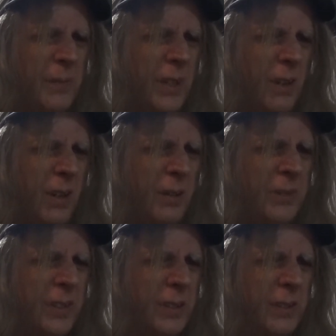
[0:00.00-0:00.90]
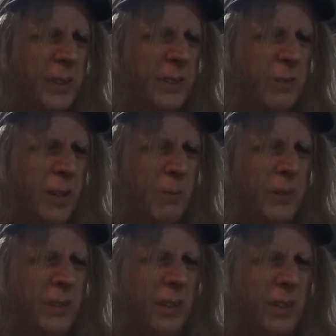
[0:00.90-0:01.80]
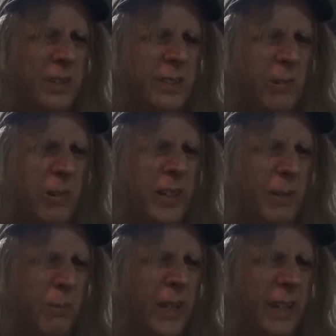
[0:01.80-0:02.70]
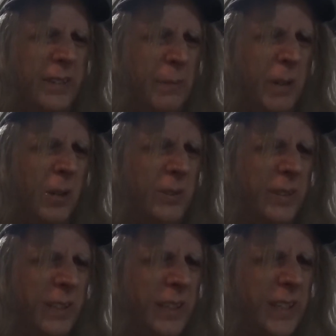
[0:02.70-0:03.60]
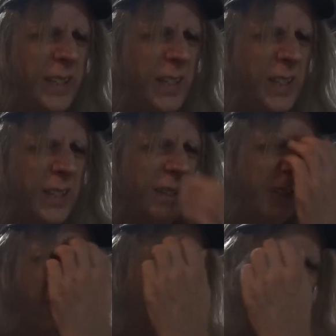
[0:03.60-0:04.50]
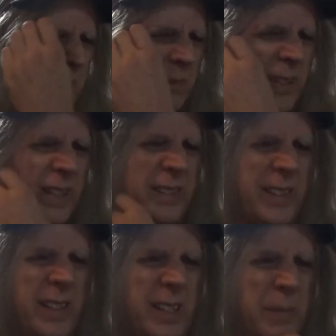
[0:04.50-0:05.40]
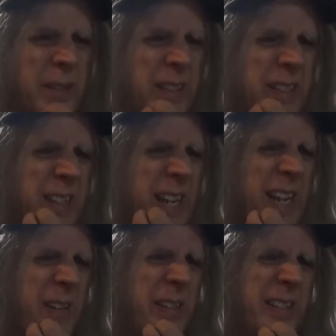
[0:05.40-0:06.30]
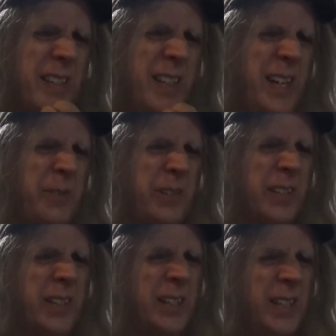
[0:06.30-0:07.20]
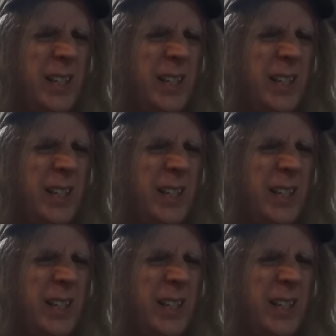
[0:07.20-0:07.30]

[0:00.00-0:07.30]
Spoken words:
arms that Trump was extorting them with, supposedly extorting them with, and they didn't have it until after the